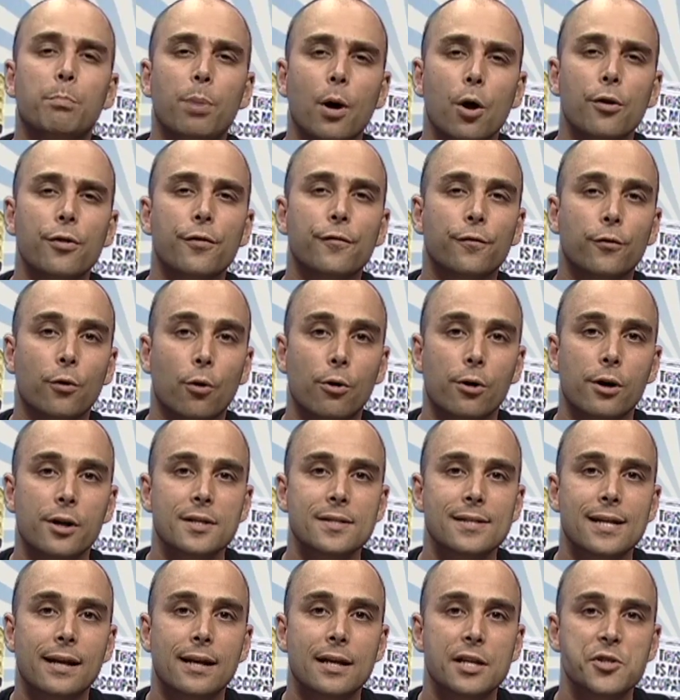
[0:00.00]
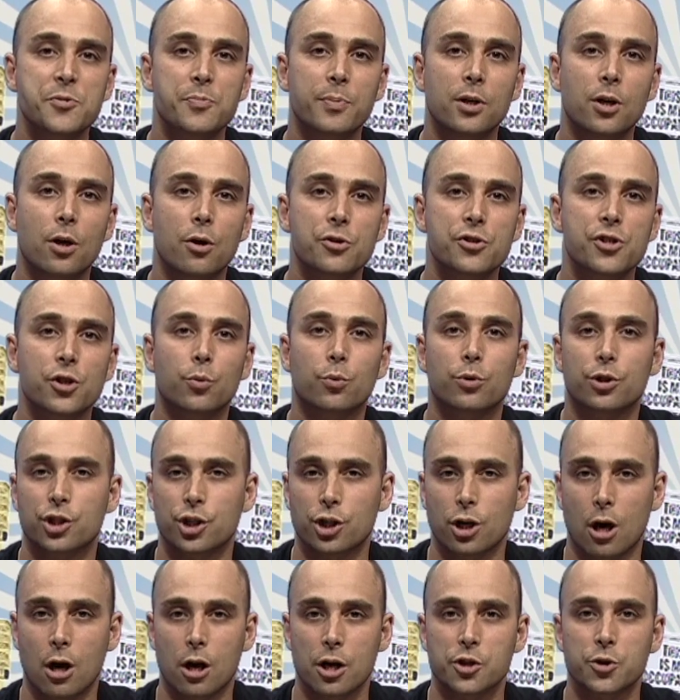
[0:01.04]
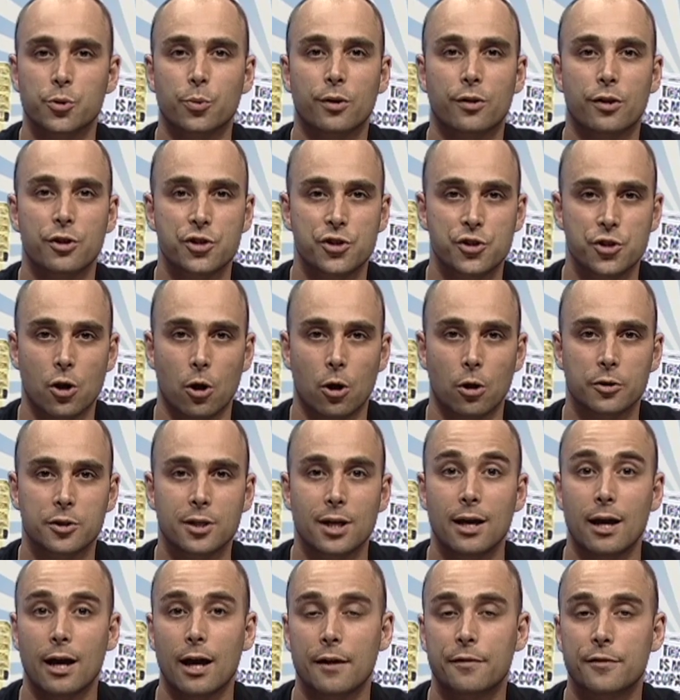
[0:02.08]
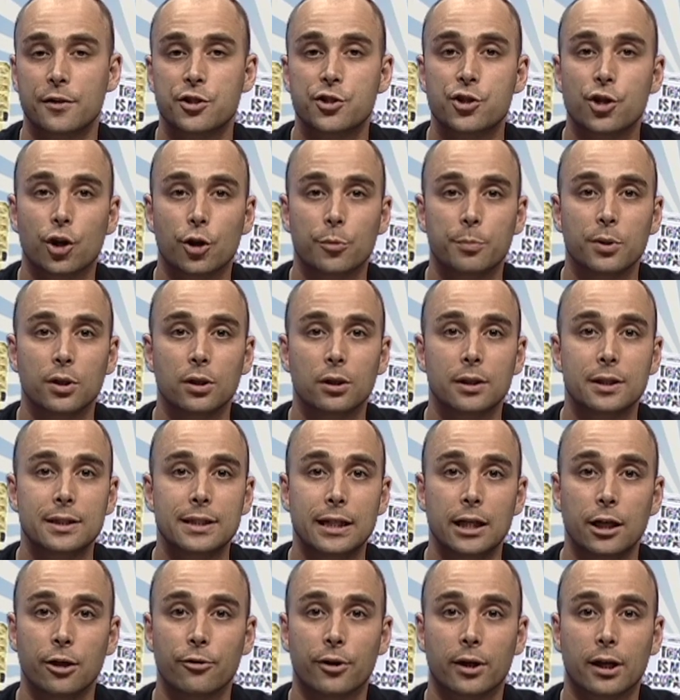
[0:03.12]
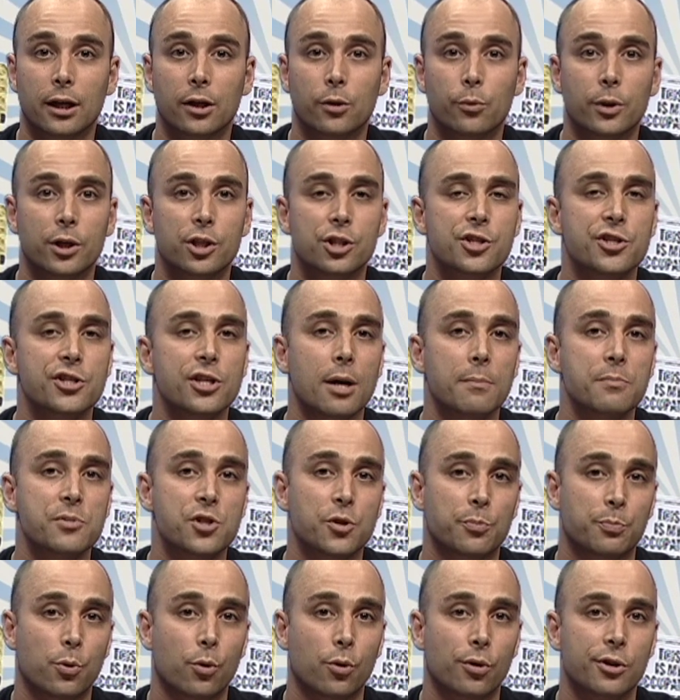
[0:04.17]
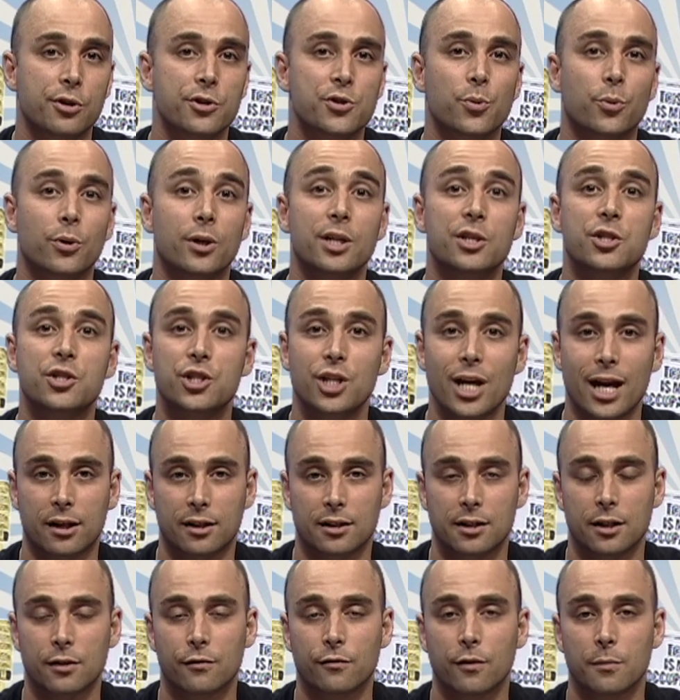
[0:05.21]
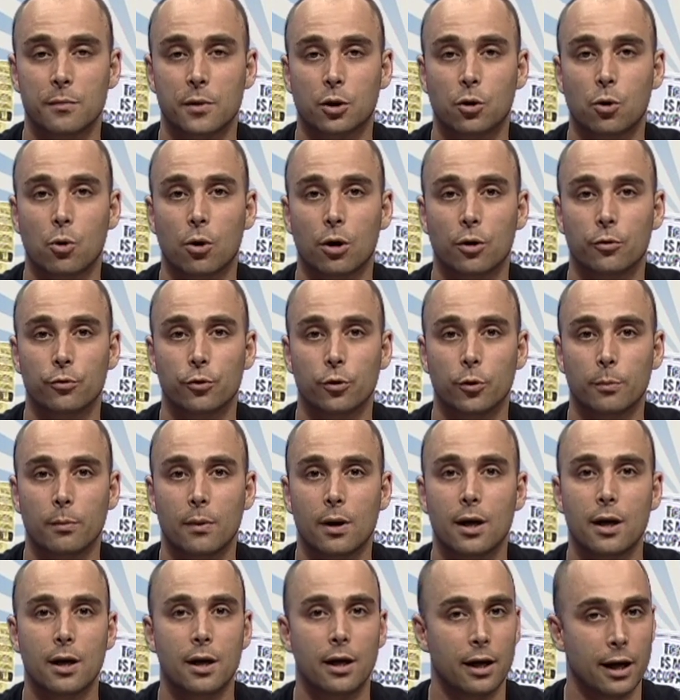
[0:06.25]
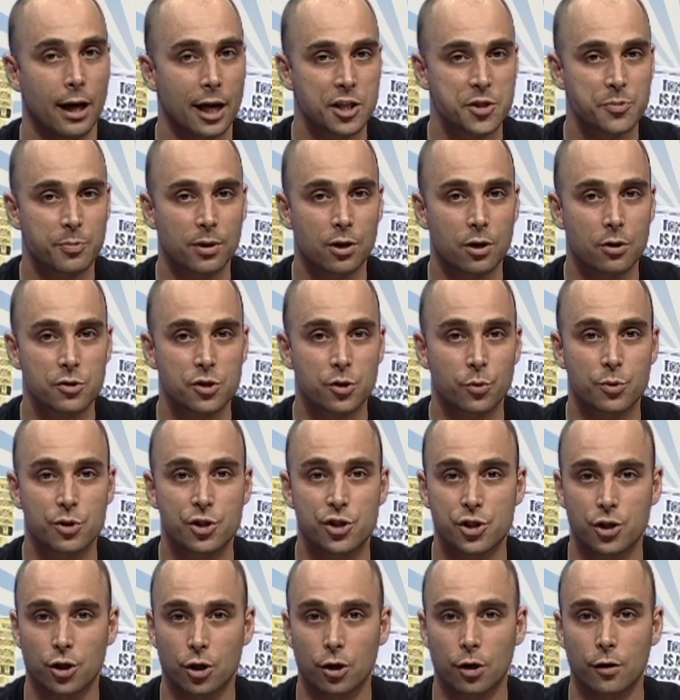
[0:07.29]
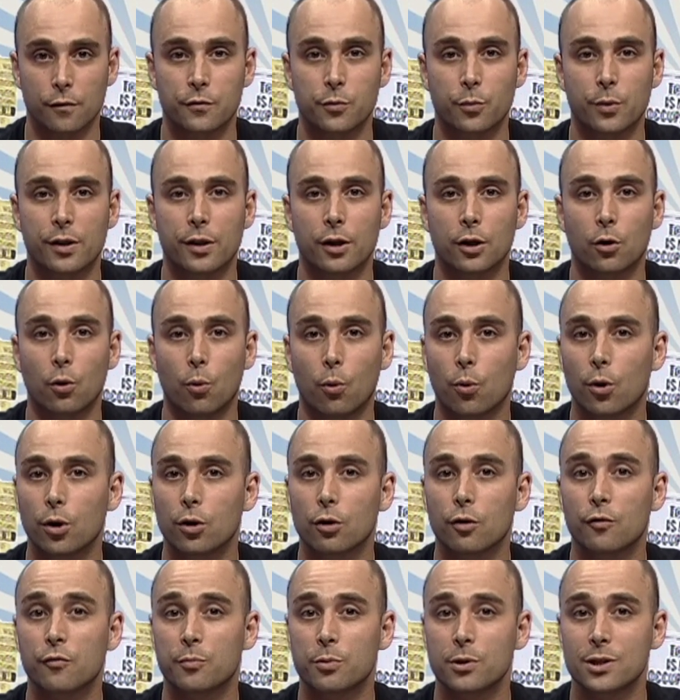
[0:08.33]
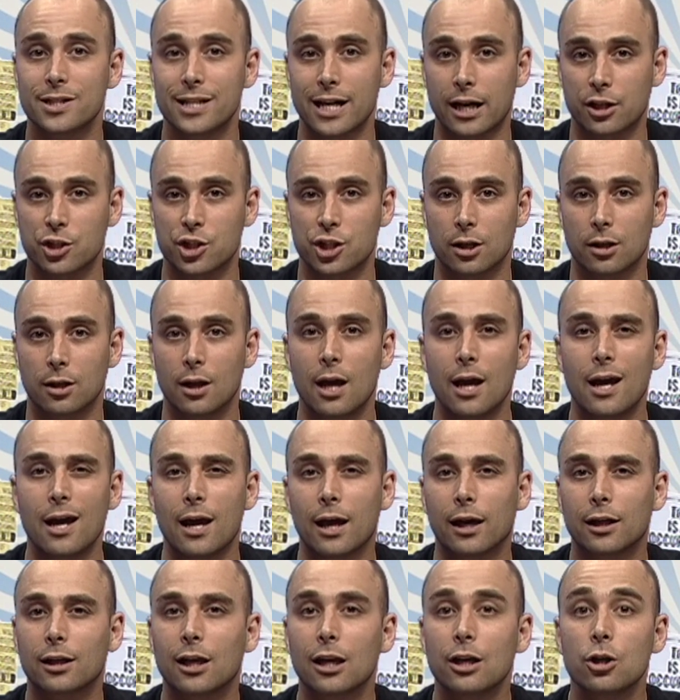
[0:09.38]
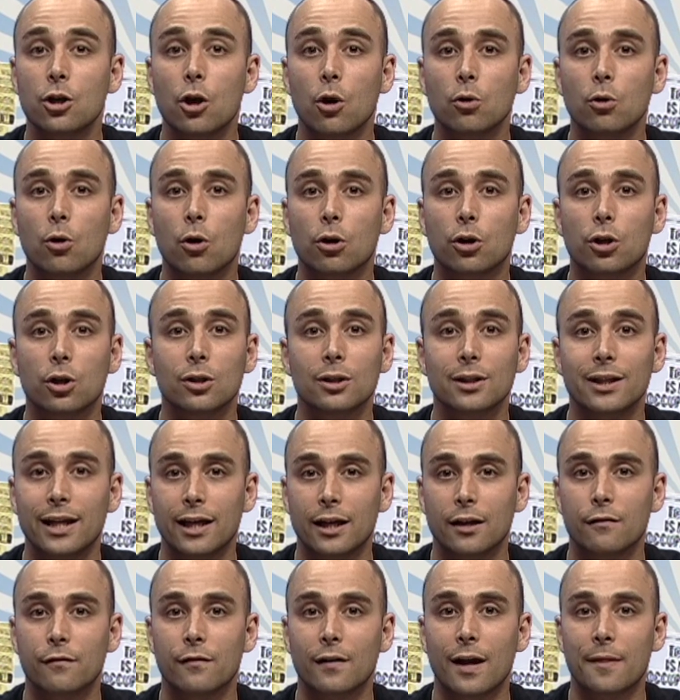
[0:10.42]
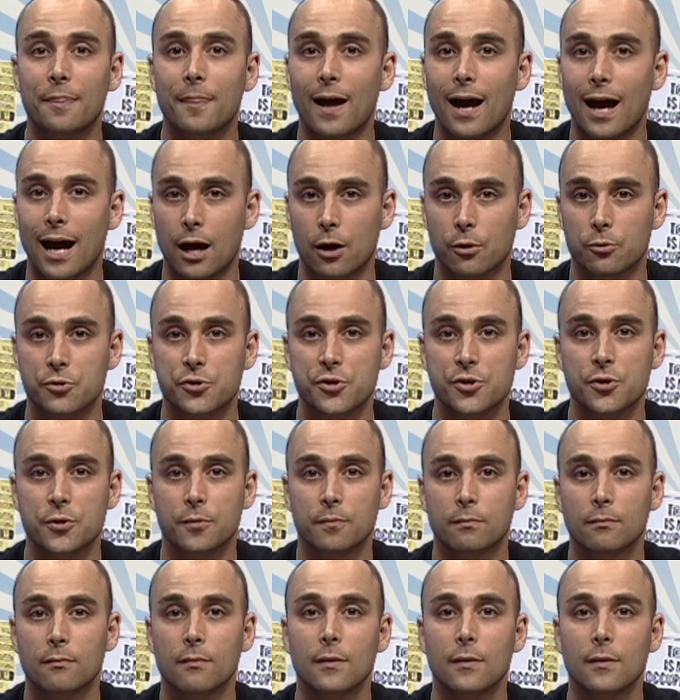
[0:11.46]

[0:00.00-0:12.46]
Both Flores and Espinoza were charged with assault at the turbulent hearing at which some supporters were ejected from the courtroom. Espinoza was served with an order of protection and can no longer live at the house.